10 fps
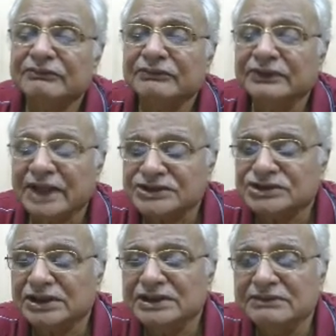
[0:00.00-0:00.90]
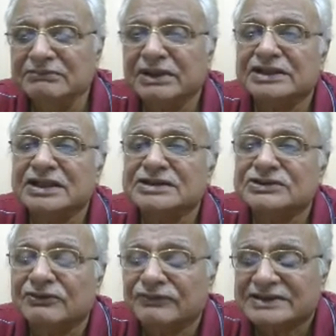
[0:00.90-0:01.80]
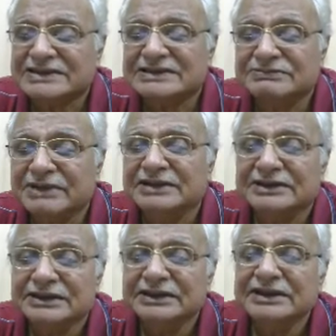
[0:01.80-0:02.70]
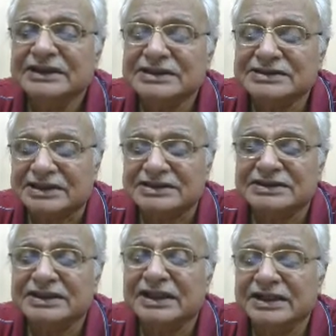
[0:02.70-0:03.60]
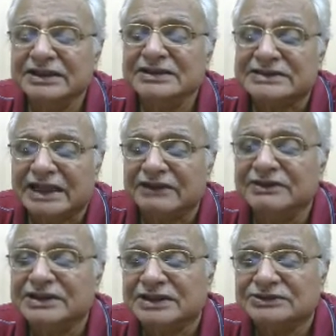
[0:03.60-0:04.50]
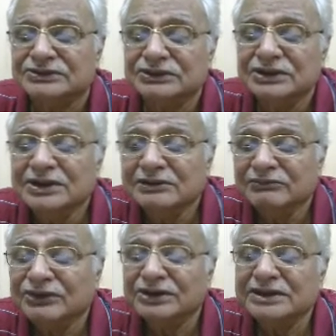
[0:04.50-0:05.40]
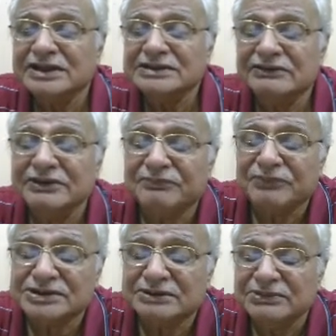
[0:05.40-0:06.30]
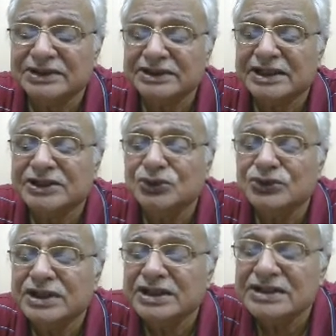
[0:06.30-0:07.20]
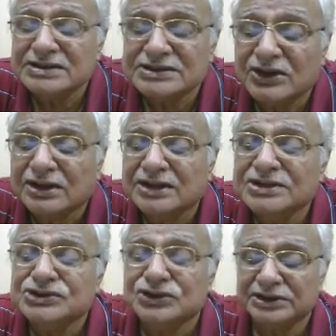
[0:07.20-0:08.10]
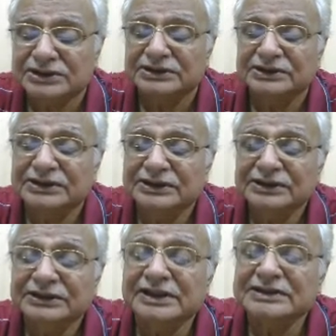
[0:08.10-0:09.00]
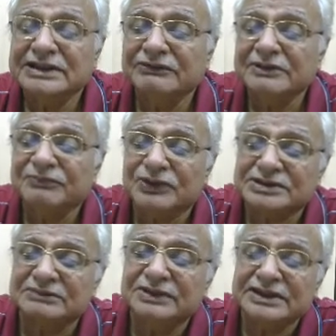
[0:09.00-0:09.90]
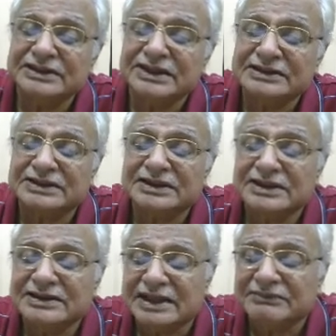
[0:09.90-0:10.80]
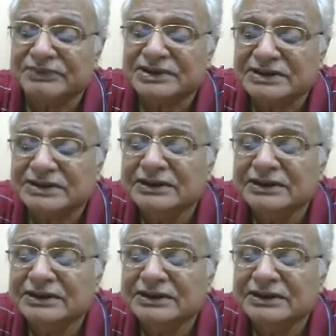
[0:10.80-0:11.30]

naturally the methods of assessment is considered in the salvage also, because there is every possibility that duty is not insured. There is every possibility that certain 10%